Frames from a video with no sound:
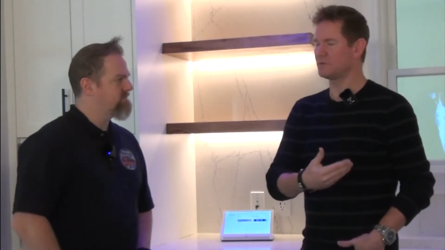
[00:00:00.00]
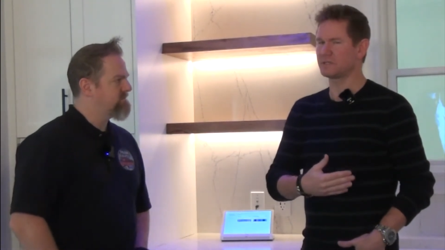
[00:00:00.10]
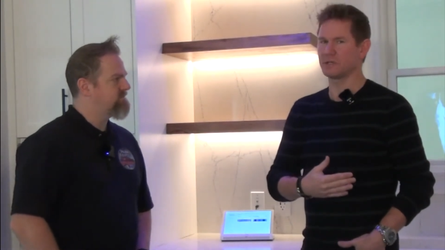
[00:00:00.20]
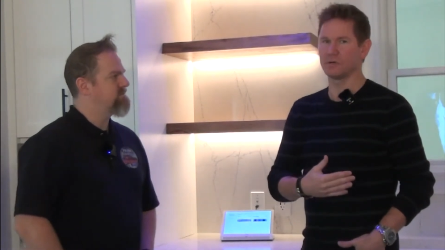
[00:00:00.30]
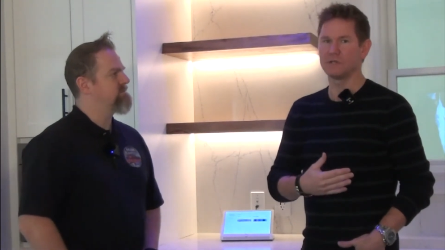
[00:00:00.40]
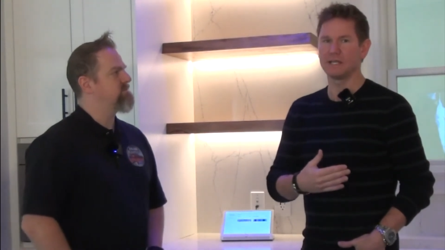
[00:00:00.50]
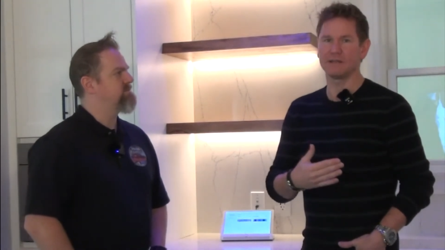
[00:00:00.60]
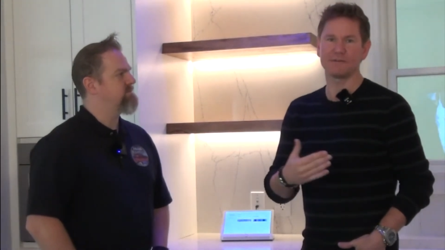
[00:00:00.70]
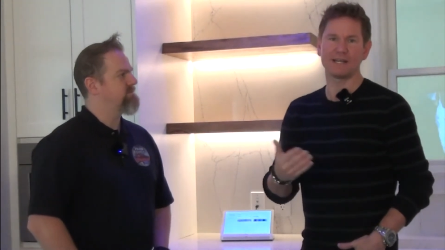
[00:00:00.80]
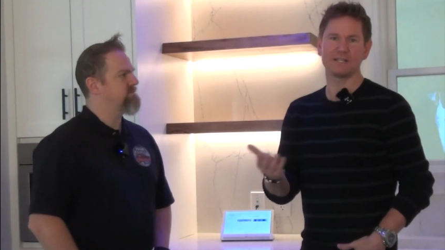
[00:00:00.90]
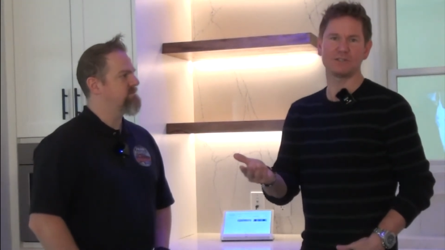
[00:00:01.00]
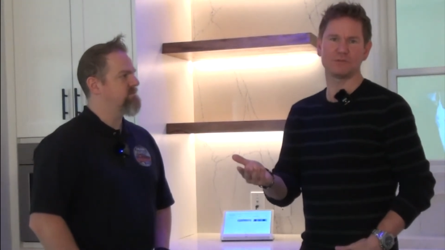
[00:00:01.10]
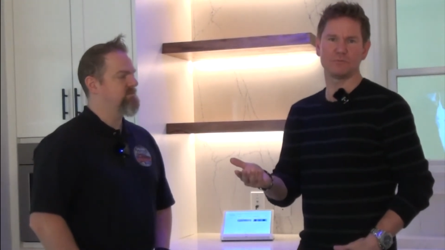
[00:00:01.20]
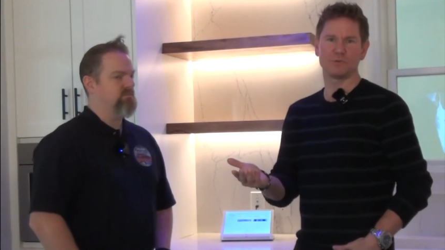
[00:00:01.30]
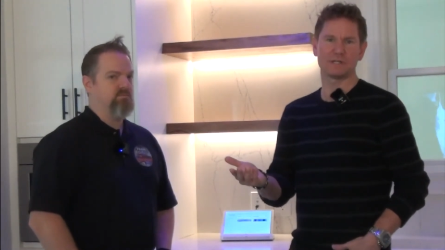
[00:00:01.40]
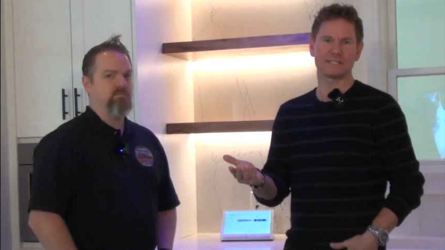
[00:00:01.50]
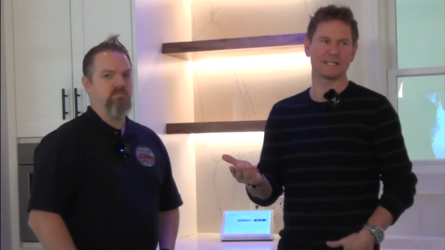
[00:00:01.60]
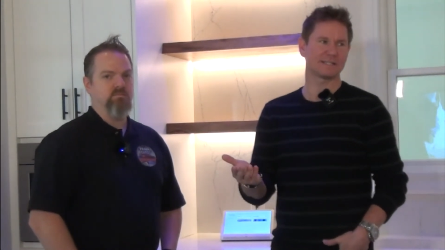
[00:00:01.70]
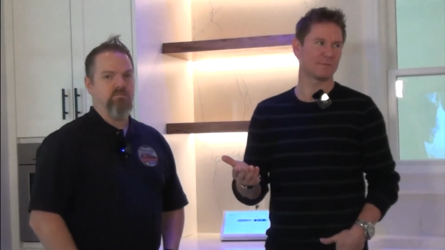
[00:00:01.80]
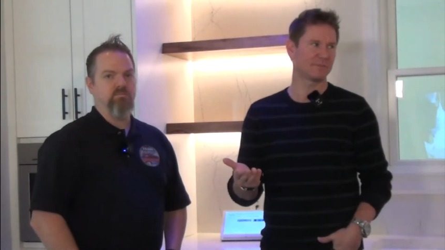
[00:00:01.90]
Speaker 1: So if I were to say
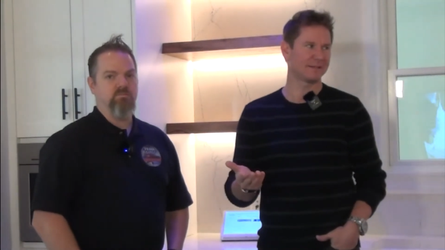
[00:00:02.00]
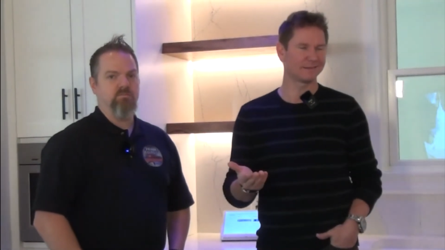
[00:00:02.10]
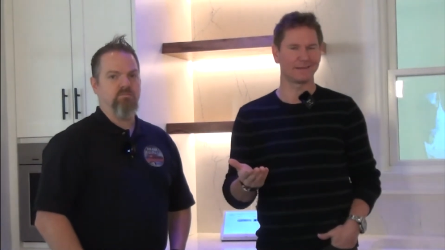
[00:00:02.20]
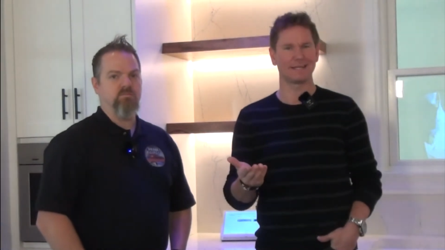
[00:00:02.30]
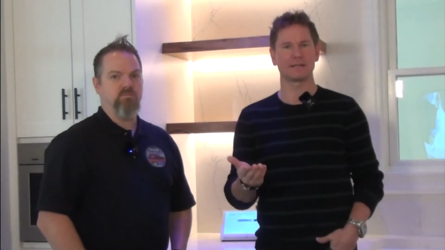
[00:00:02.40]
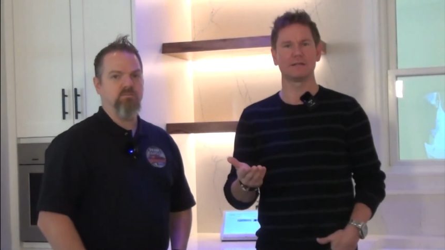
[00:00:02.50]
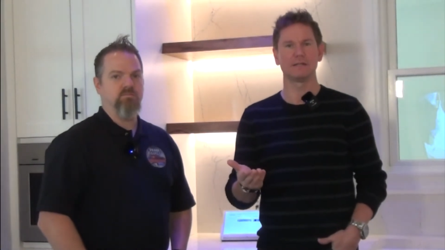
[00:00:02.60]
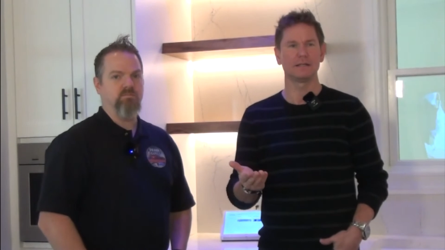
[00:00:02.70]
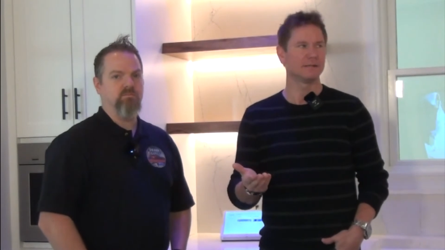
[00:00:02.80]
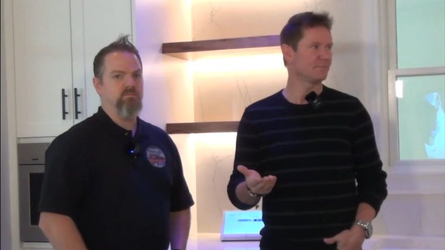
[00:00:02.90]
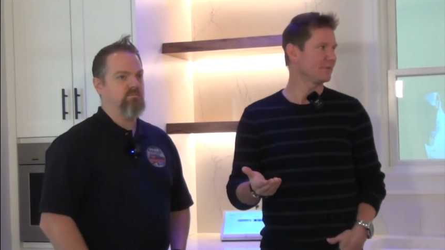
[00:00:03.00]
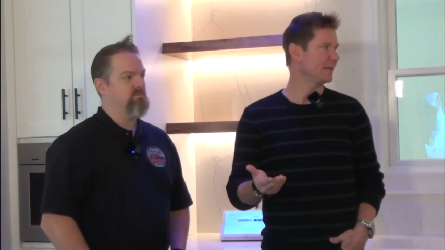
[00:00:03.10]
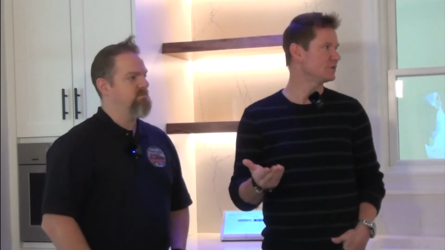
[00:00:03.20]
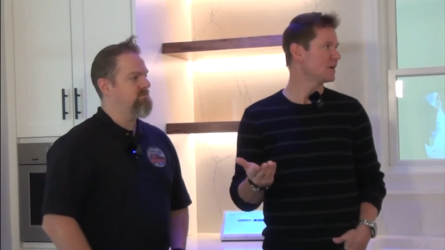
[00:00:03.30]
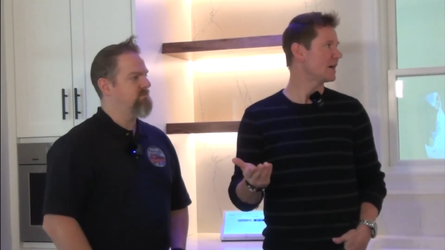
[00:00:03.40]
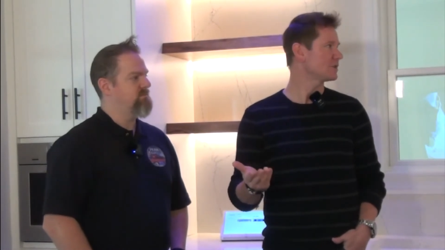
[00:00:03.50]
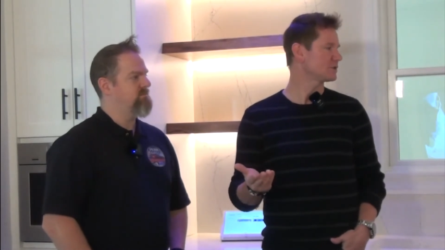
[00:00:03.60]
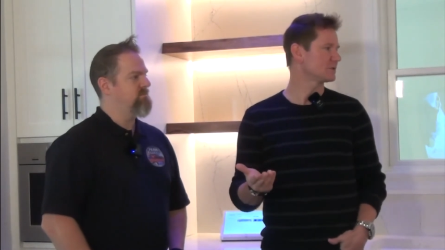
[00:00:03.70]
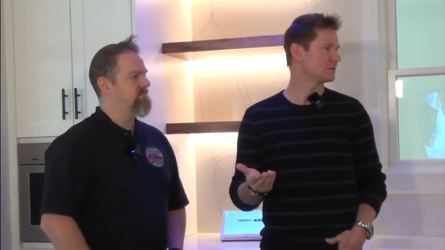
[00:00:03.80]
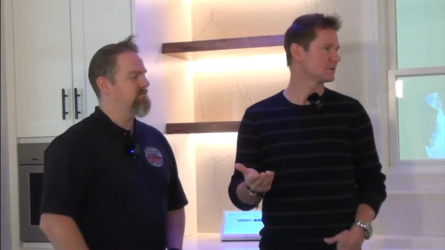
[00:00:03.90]
something like, hey Josh,
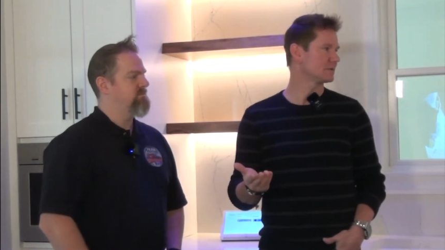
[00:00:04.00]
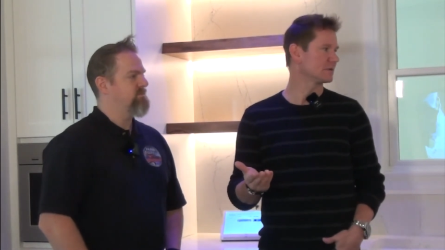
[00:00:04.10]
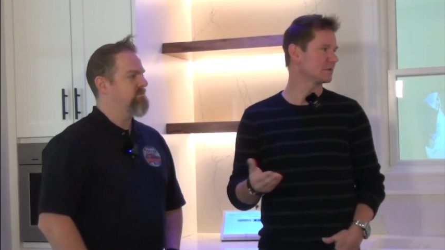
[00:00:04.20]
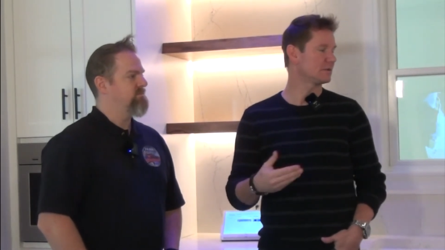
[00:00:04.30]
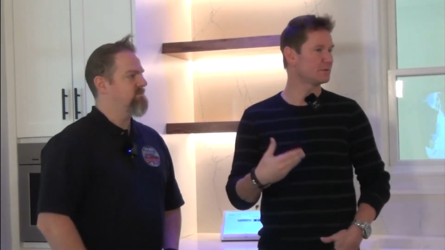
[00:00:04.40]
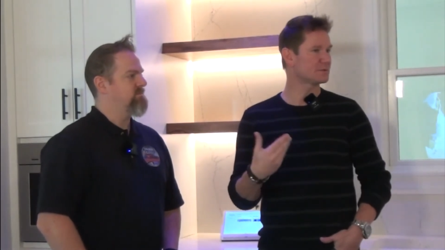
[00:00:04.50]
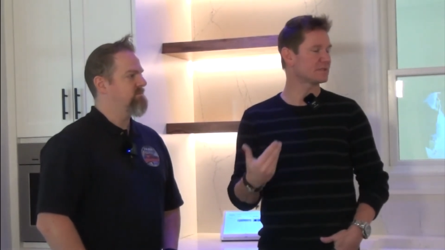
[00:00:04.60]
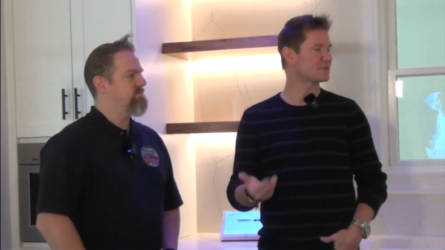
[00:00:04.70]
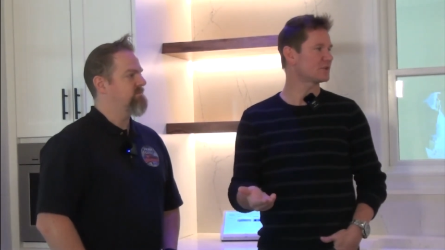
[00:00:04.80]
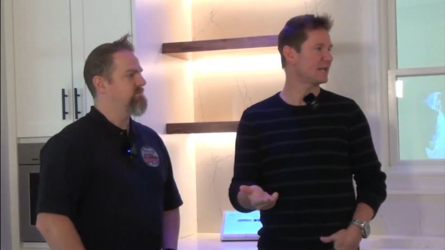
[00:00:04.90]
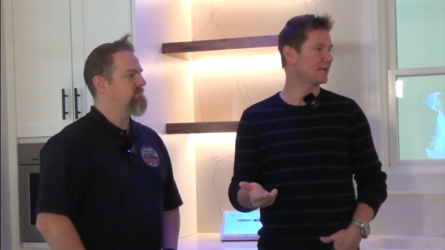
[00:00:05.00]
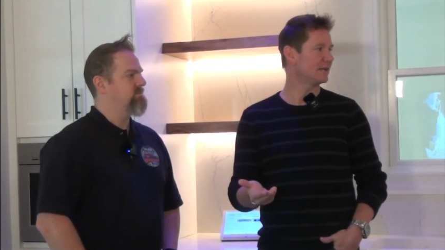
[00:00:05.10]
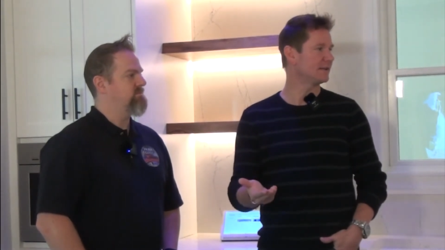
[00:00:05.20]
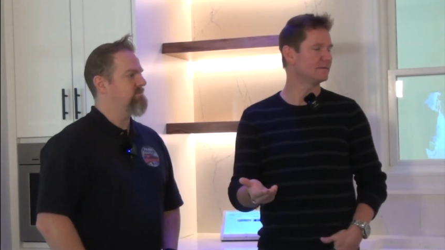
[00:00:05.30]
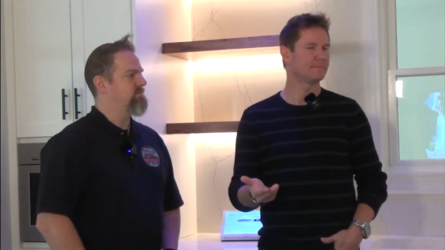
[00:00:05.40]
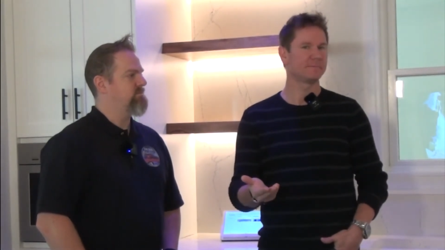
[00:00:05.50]
close the shade,